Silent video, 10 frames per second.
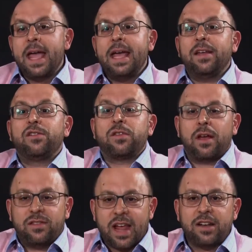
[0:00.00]
is
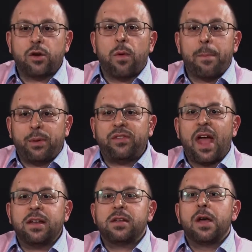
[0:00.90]
said to
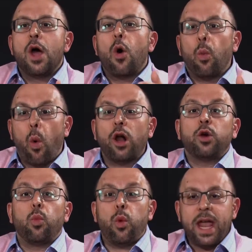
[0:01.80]
represent
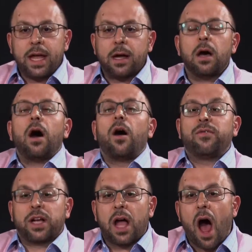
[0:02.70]
one wing
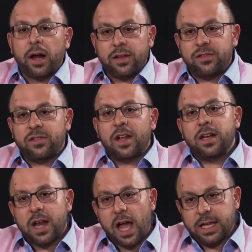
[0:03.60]
of the goddess
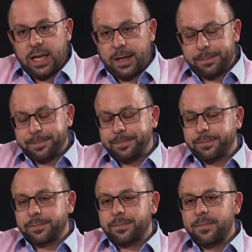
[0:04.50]
Nike.
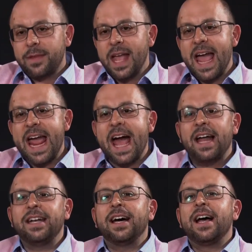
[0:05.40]

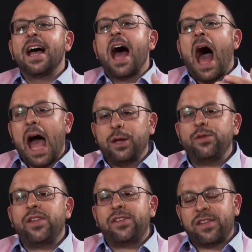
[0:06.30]
And I
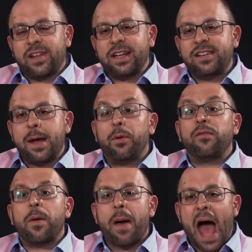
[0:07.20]
use this as an example
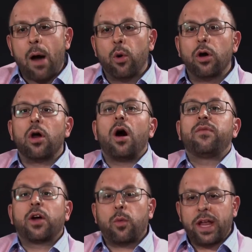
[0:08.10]
of the power
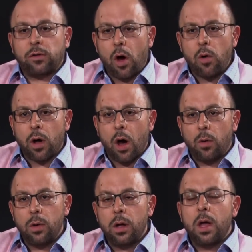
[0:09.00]
of a great
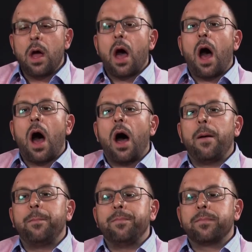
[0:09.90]
logo
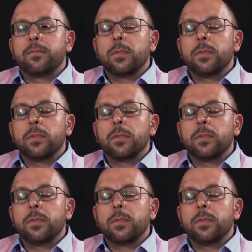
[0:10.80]
um,